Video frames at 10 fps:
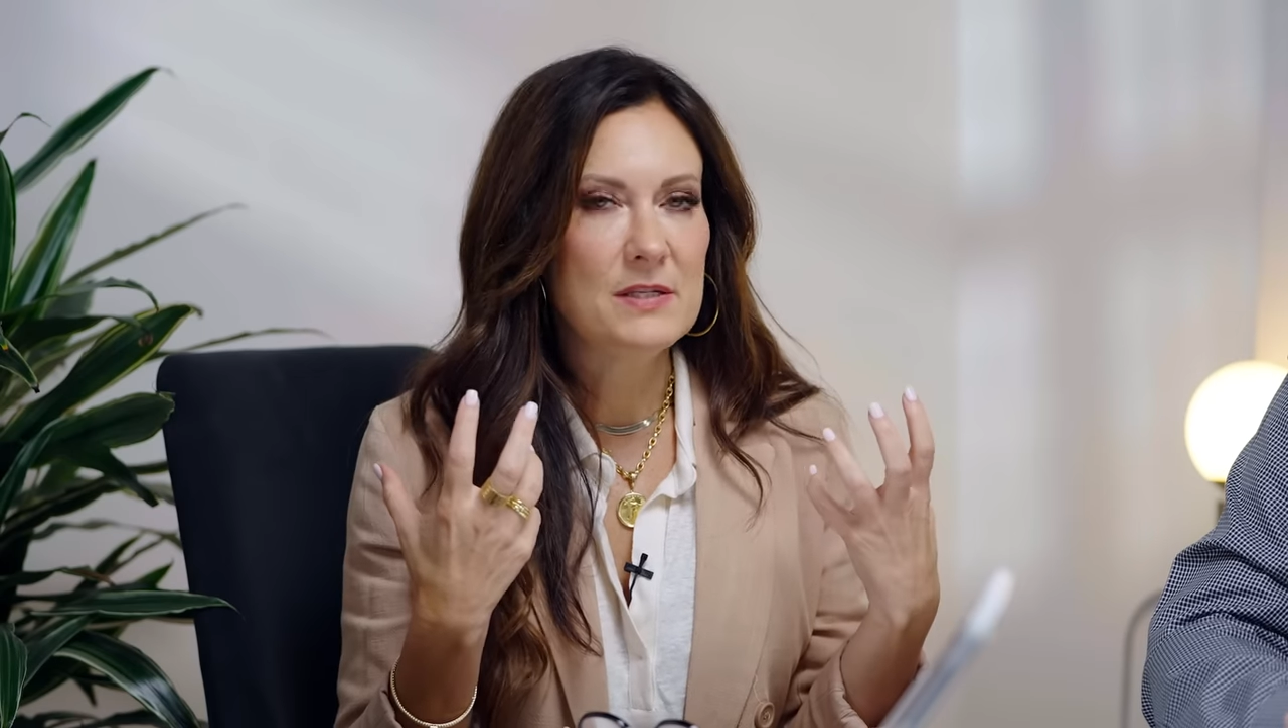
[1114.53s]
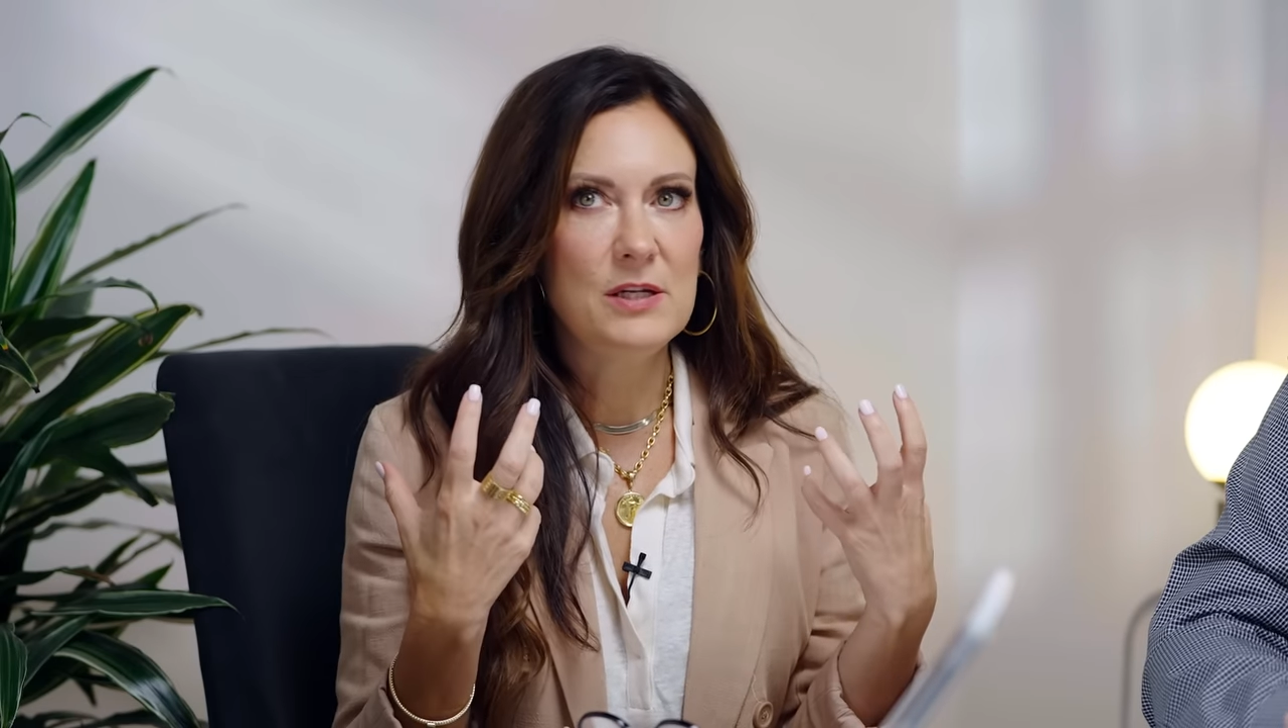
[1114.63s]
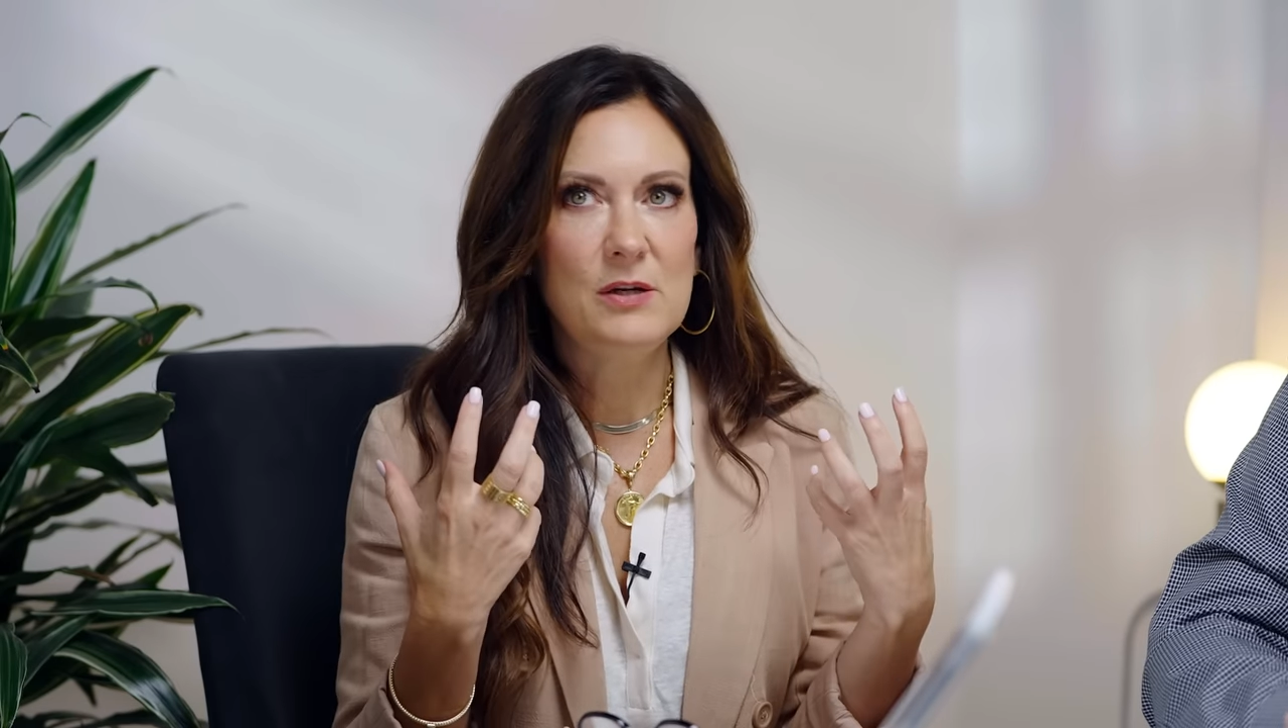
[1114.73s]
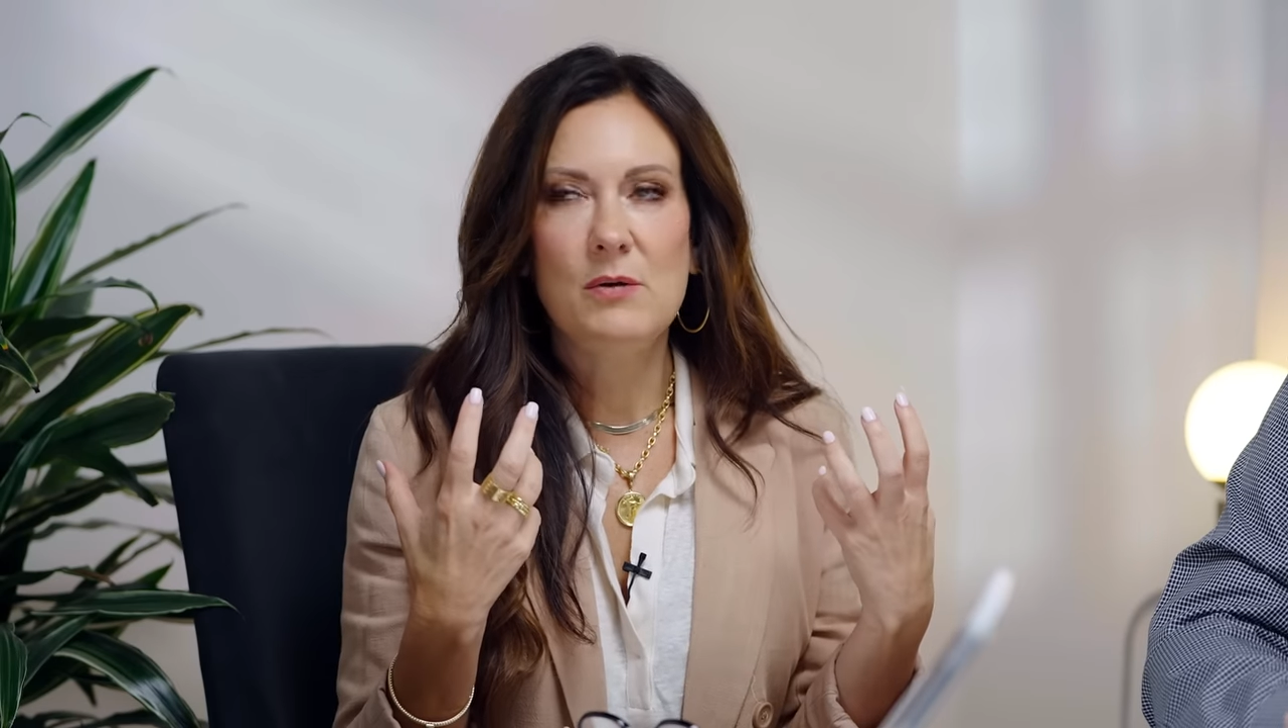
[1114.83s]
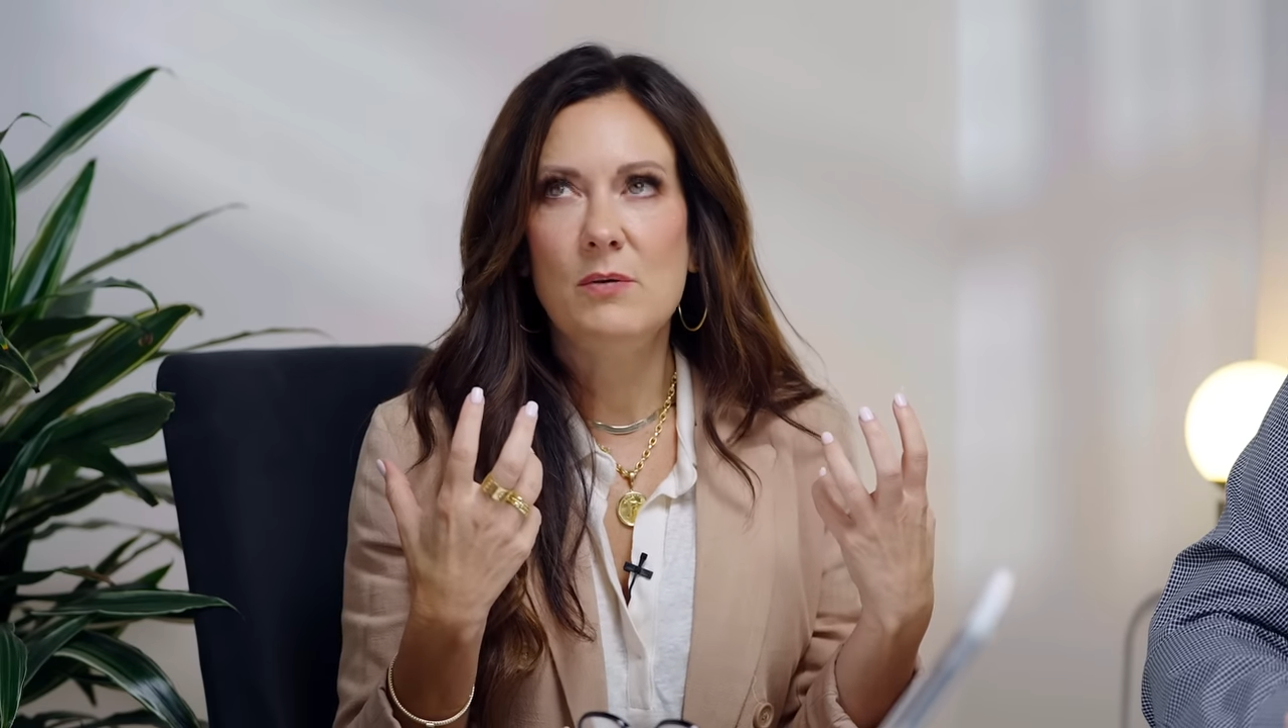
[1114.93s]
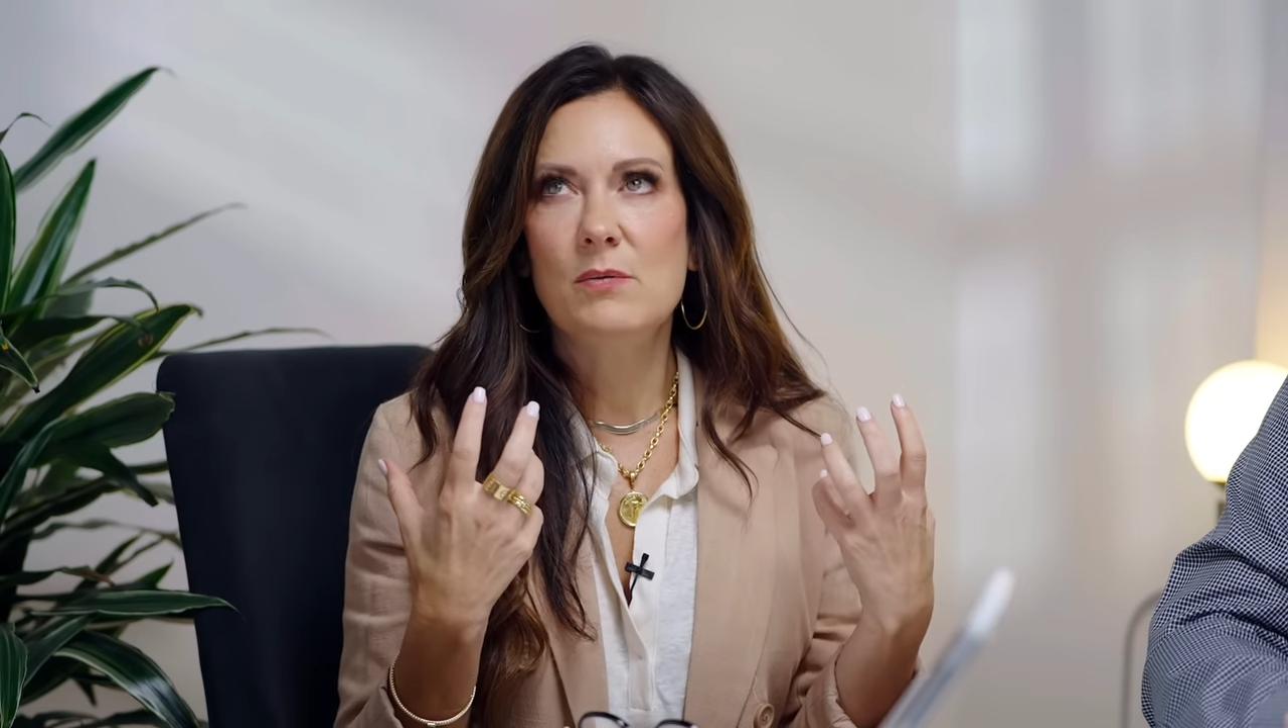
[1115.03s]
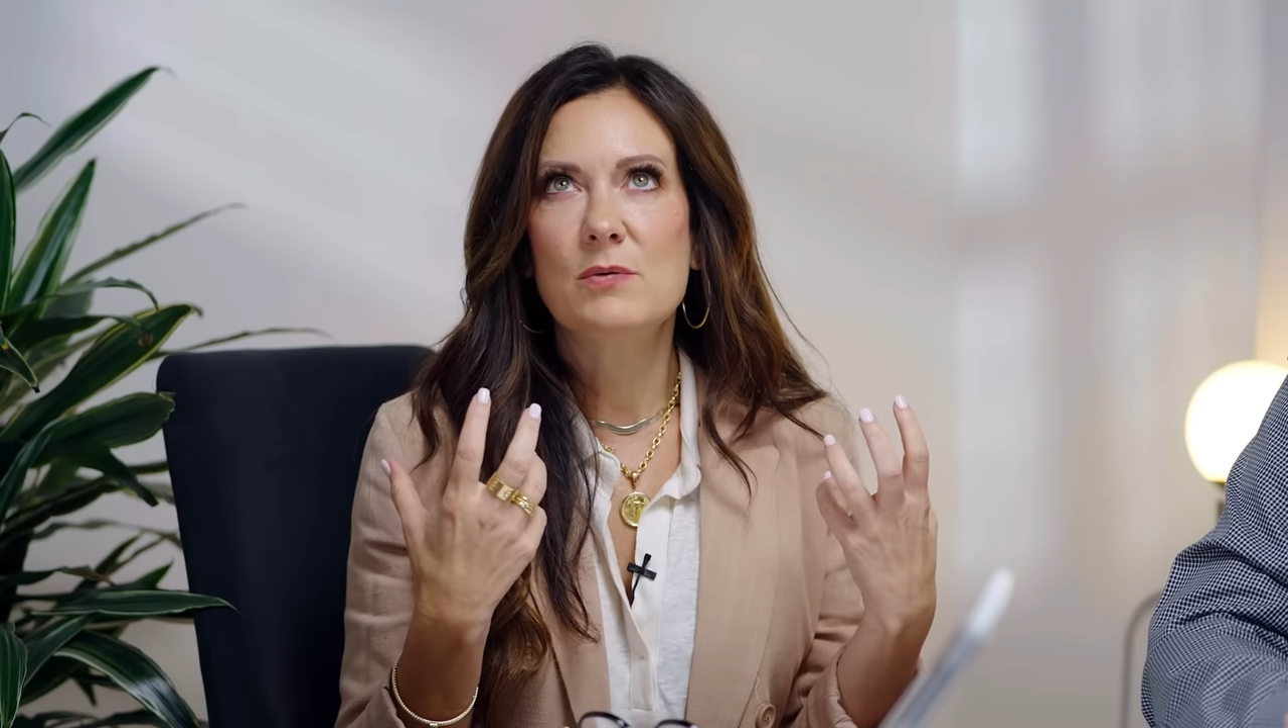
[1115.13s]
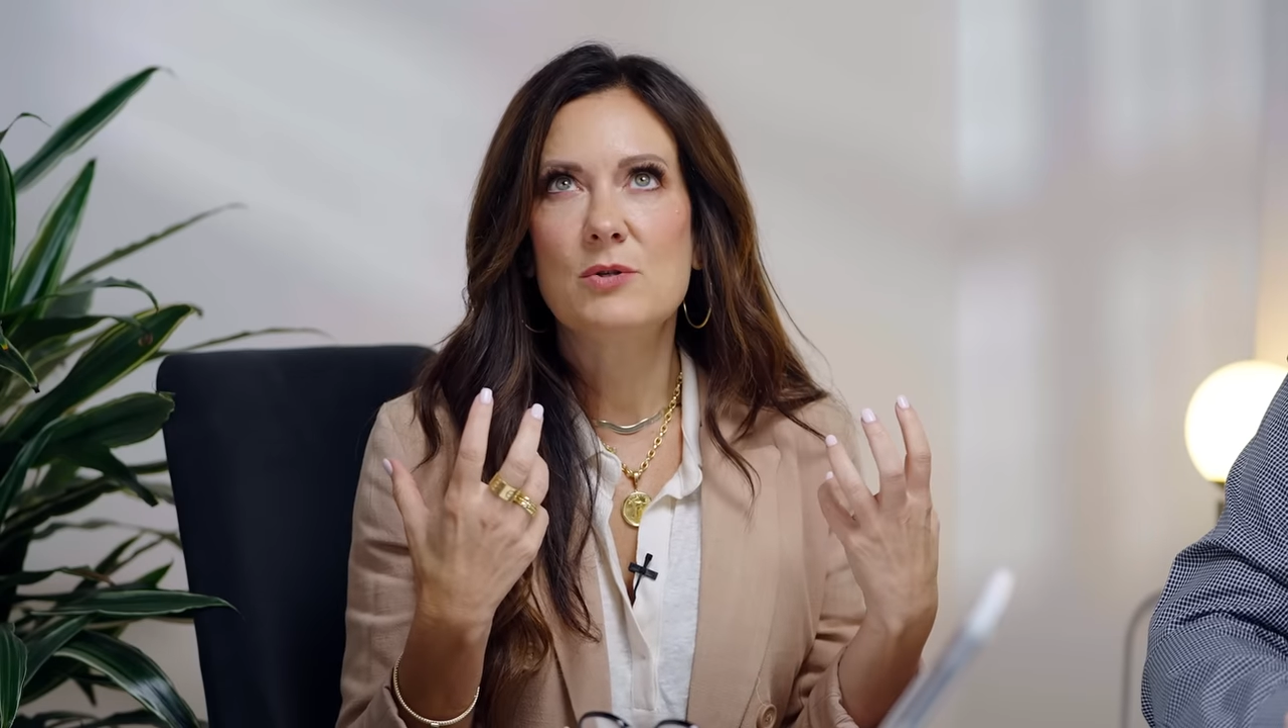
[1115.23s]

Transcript: to